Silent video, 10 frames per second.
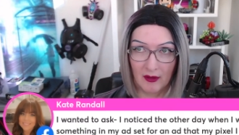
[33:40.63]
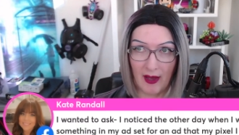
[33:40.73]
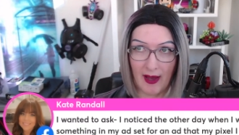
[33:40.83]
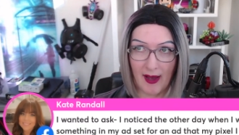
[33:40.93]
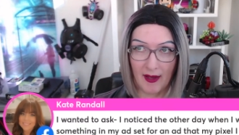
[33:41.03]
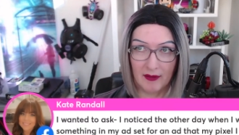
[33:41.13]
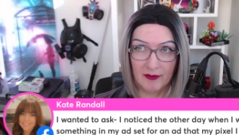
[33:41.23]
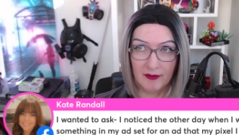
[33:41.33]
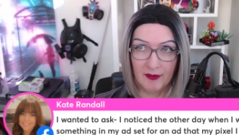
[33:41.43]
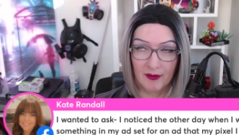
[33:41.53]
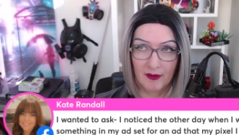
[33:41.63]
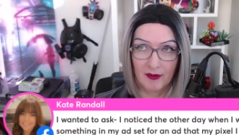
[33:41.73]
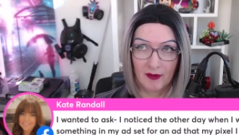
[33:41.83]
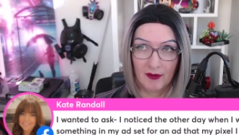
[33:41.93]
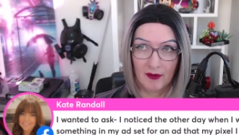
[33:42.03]
And
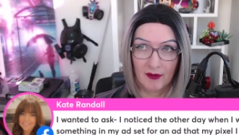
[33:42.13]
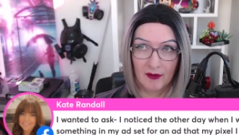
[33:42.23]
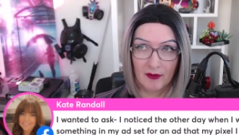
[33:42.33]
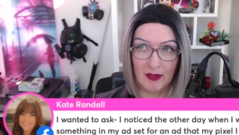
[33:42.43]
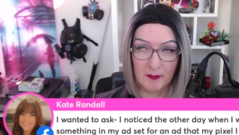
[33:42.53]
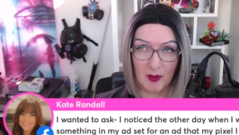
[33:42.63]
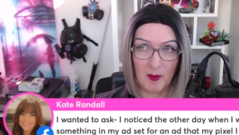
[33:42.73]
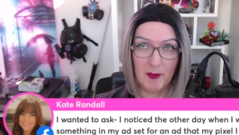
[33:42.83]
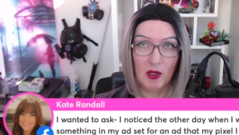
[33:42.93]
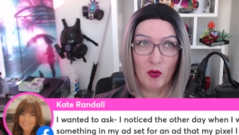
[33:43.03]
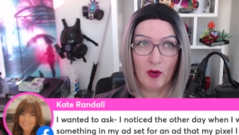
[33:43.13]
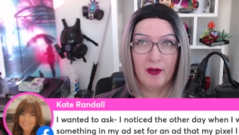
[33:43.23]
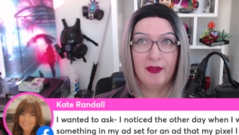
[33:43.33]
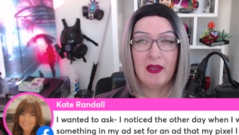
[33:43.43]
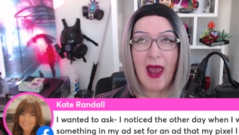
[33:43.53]
like maybe you were
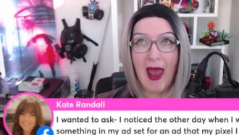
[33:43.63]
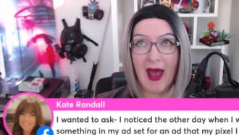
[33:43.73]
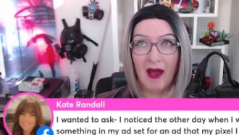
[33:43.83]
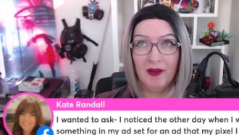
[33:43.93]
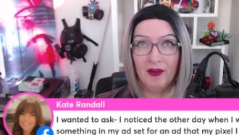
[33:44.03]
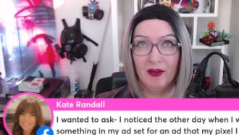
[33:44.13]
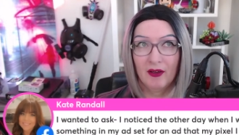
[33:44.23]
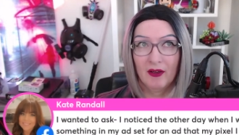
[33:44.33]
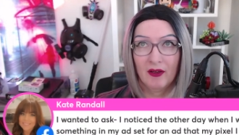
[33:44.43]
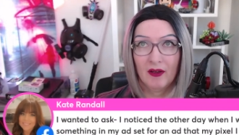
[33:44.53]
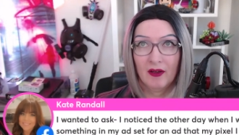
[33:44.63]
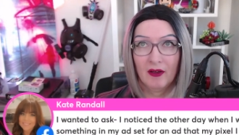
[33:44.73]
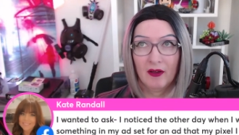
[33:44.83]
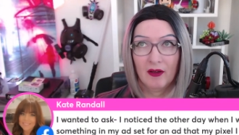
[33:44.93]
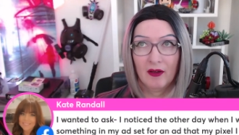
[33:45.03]
at the ad
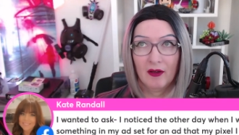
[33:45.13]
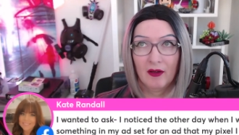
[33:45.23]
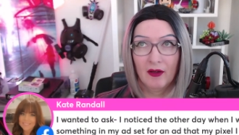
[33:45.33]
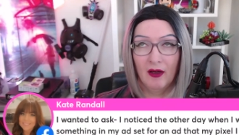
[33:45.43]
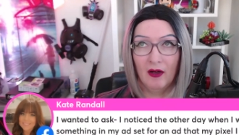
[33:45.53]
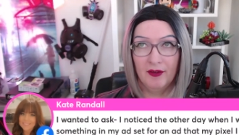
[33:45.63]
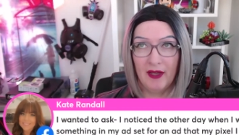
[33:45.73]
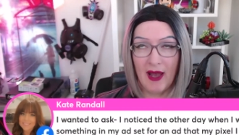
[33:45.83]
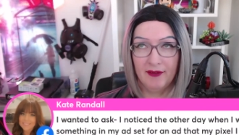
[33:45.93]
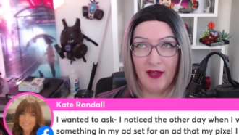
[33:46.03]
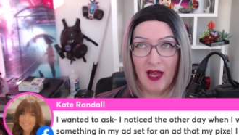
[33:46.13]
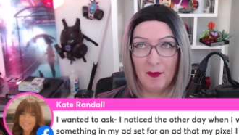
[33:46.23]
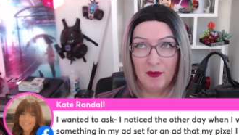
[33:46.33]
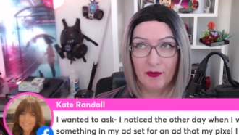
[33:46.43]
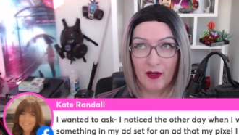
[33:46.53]
on the ad tab
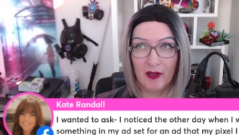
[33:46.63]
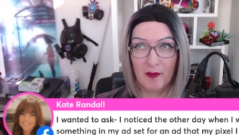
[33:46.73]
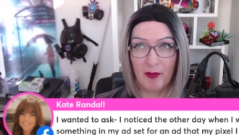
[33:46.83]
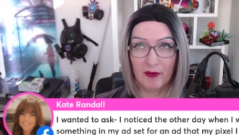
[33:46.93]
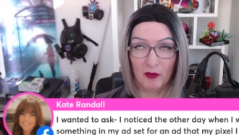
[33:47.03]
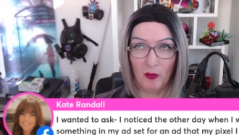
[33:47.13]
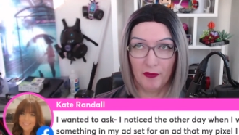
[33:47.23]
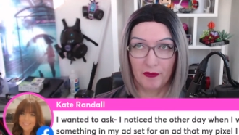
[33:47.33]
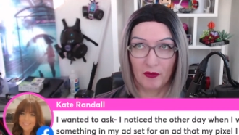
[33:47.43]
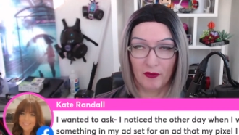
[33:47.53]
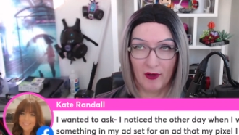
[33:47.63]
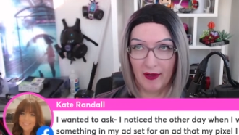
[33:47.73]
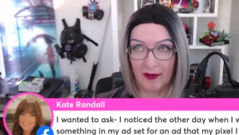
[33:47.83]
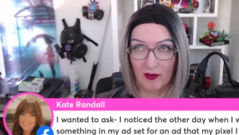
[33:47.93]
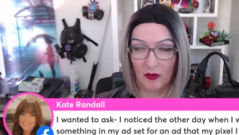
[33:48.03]
and you saw that the pixel was turned on,
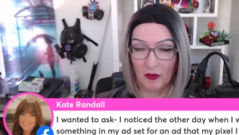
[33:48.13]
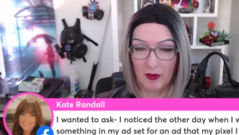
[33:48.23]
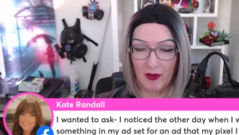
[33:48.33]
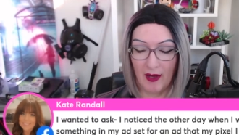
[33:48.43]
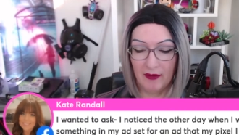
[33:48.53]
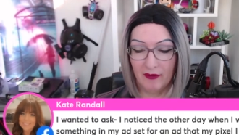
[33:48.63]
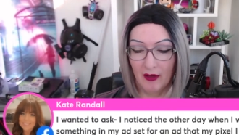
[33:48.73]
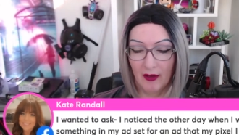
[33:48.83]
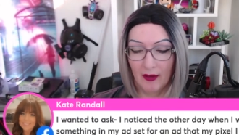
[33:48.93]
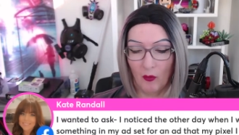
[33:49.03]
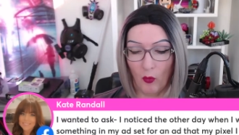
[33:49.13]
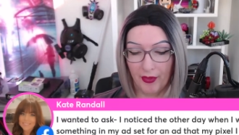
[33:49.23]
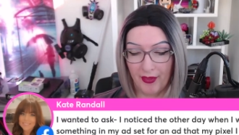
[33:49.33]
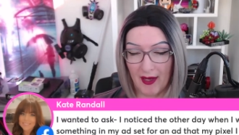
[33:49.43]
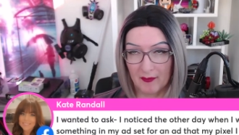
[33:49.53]
like a little green light.
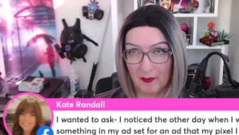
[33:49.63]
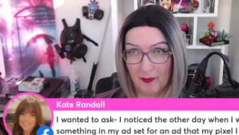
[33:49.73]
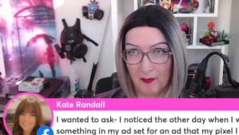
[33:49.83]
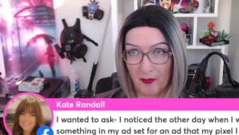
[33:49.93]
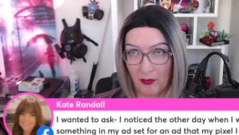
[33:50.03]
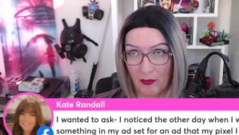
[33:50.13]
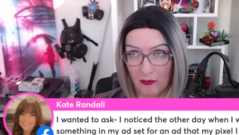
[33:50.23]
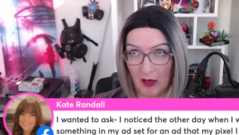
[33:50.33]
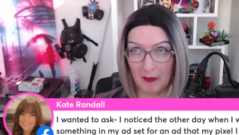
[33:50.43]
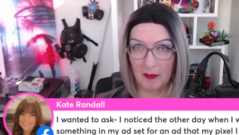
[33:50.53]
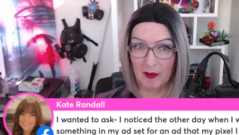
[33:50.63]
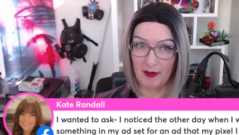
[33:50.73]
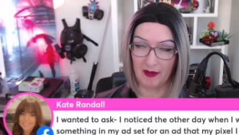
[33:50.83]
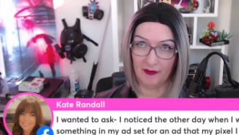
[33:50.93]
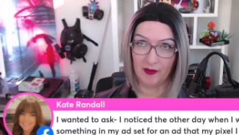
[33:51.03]
What that probably
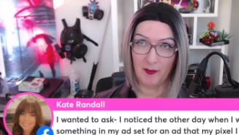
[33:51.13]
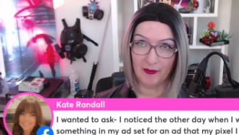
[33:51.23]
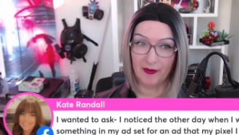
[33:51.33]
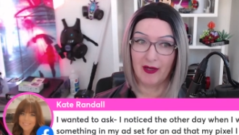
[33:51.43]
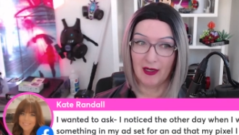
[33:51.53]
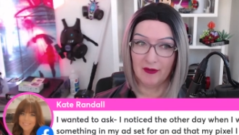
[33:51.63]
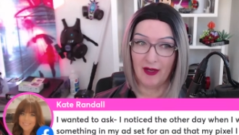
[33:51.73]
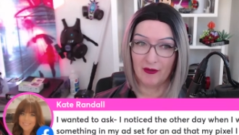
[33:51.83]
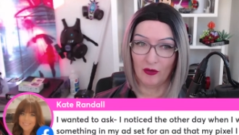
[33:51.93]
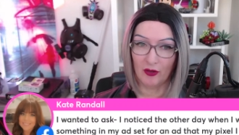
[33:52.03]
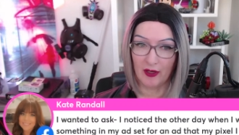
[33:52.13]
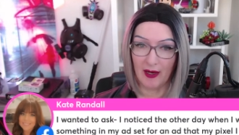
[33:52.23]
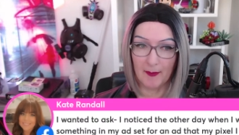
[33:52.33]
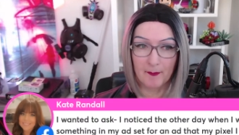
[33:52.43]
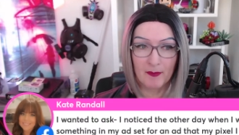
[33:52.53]
means, it depends on the kind of ad you're looking at.